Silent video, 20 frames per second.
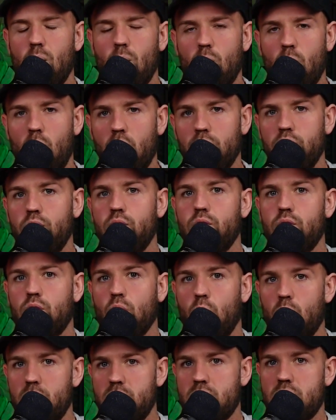What you
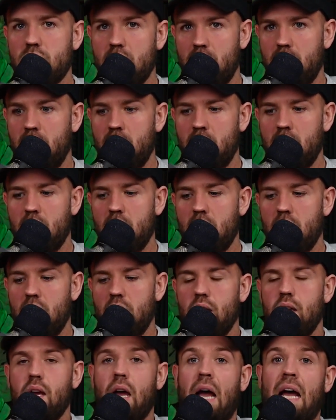don't see
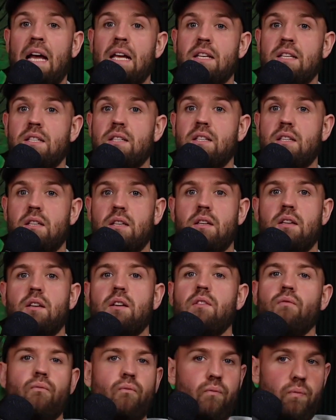is
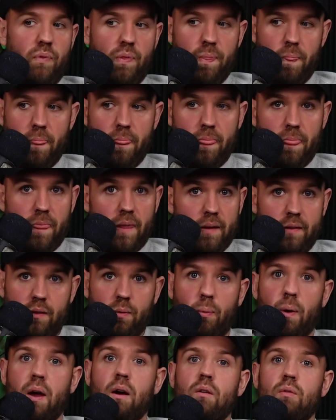the
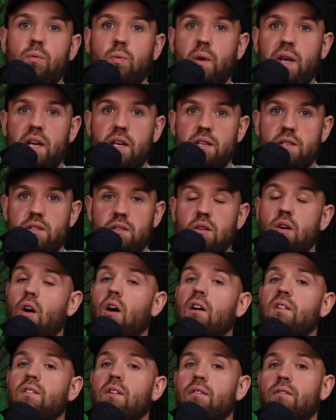twelve weeks
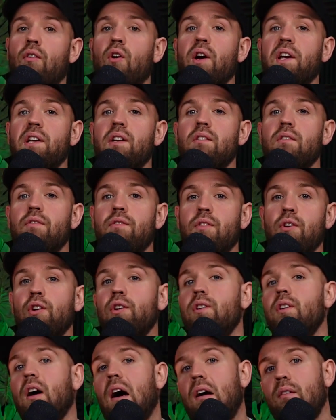of avoiding
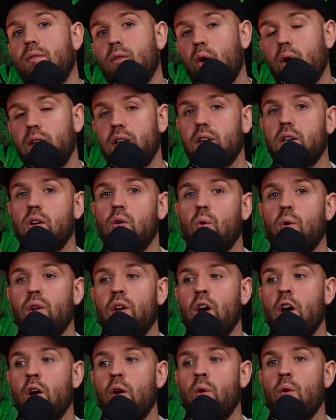food, avoiding going
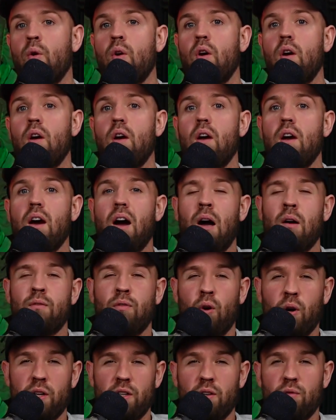out,
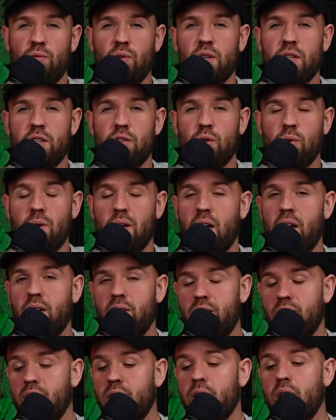avoiding really doing
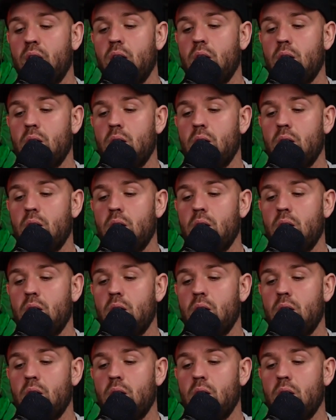anything,